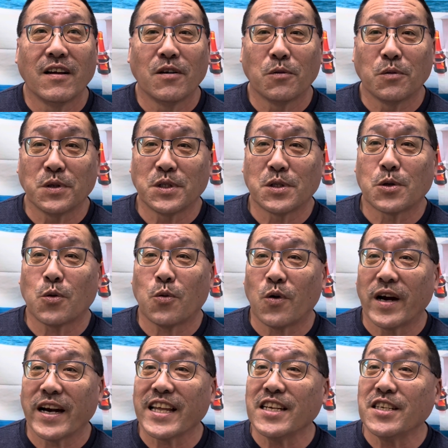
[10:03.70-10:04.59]
was
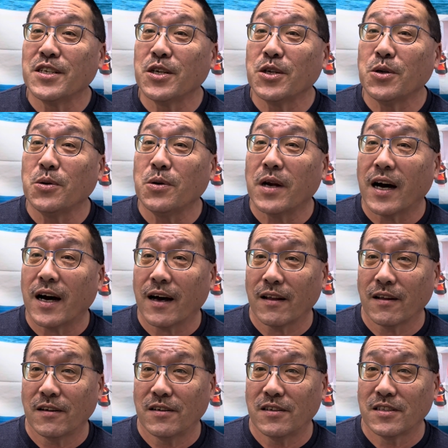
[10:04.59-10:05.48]

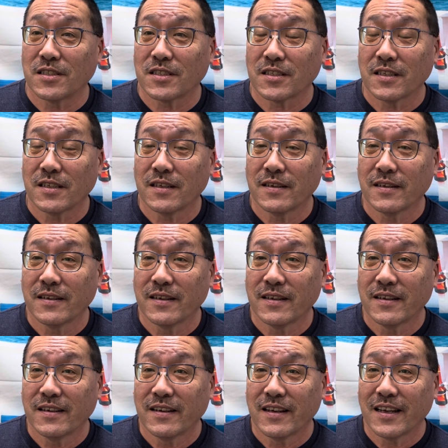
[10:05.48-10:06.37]
$22.
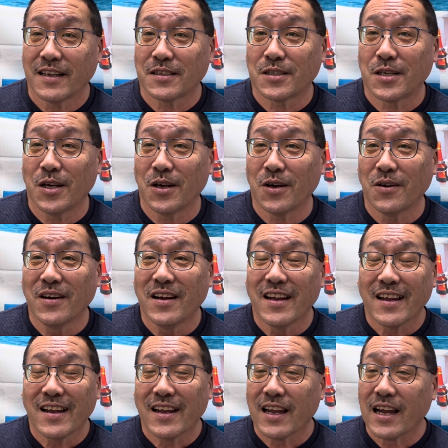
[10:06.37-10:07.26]
So
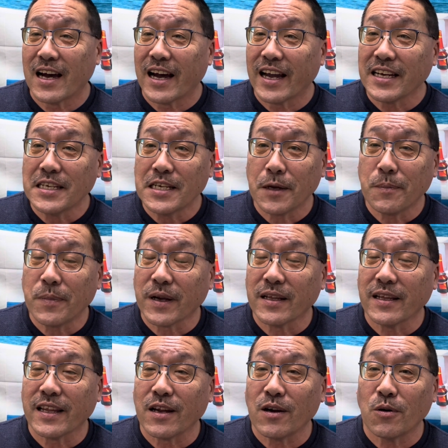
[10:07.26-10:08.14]
I
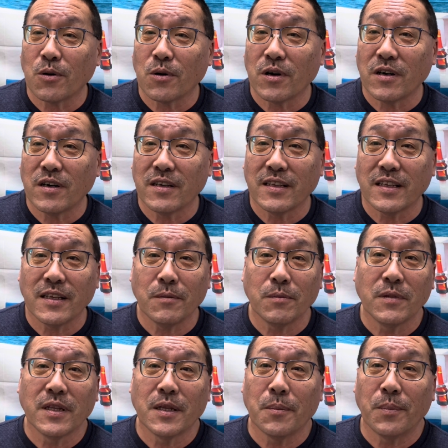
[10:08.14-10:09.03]
typically ordered
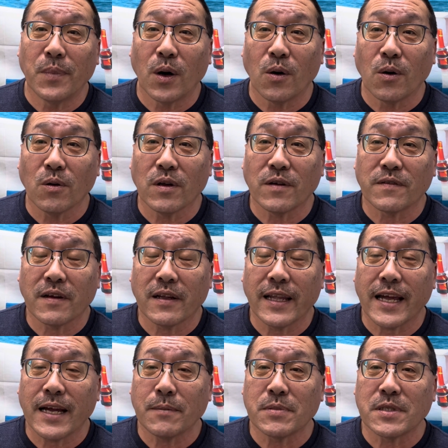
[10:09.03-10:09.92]
the bowl of
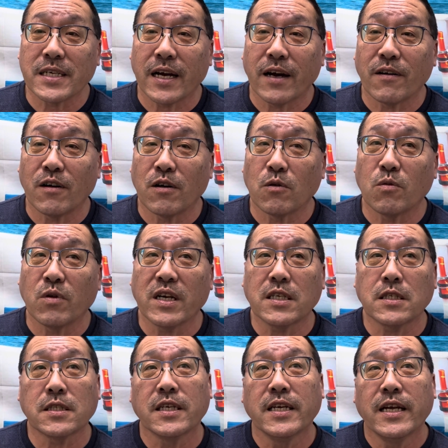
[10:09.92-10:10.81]
clam chowder,
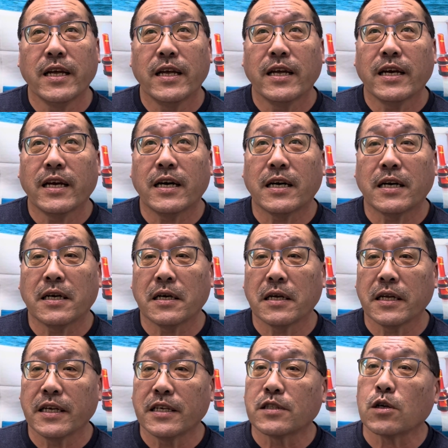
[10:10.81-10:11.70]
which
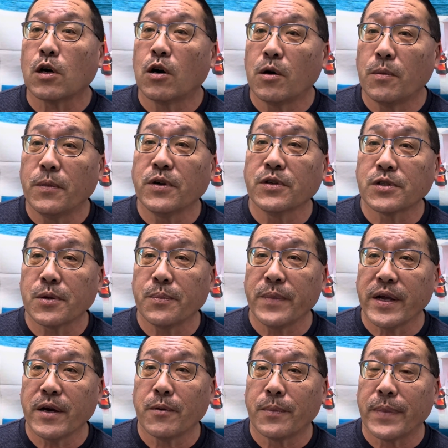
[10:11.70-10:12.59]
is almost a
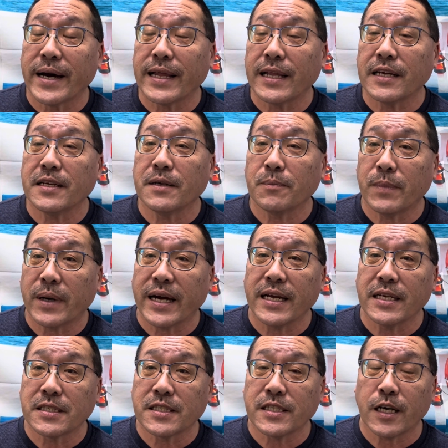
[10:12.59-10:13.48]
meal by
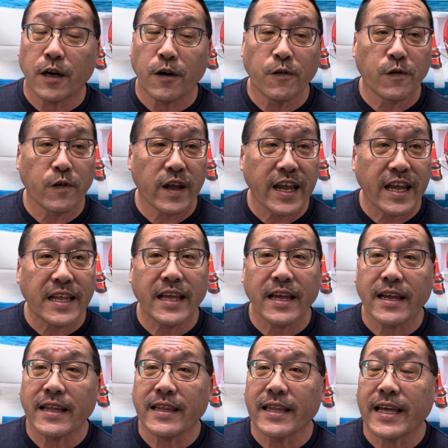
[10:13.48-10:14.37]
itself.
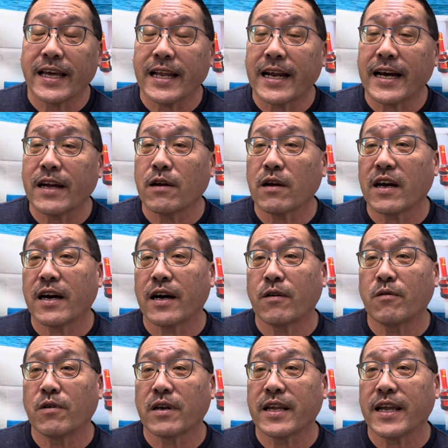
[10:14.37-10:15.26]
And then I
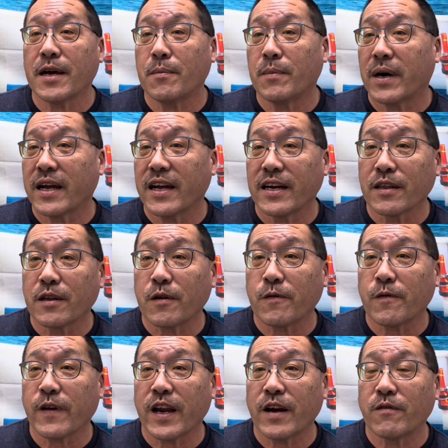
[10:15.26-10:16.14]
would get my other
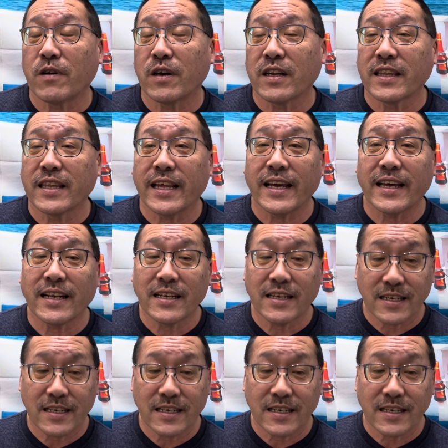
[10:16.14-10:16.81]
favorite that